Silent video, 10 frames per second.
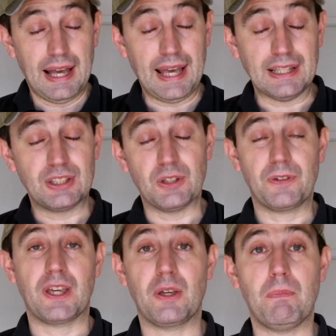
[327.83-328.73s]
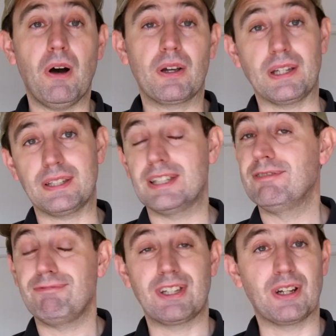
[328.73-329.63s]
And stuffing it in your pockets,
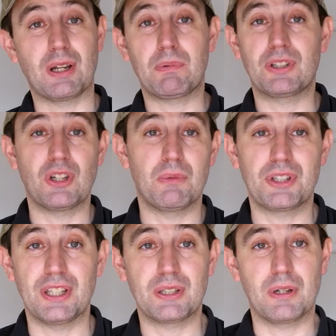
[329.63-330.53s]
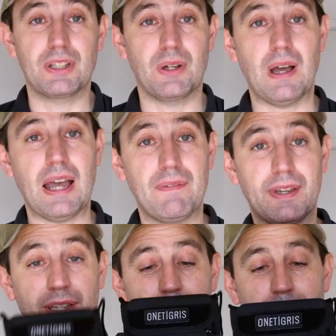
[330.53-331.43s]
you can only put so much into it. So
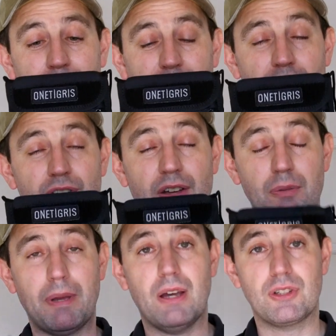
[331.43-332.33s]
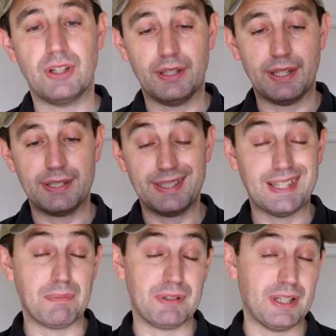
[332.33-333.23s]
having a travel pouch like this
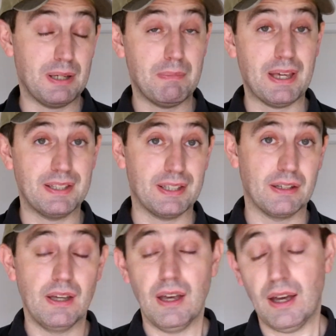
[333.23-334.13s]
is absolutely amazing.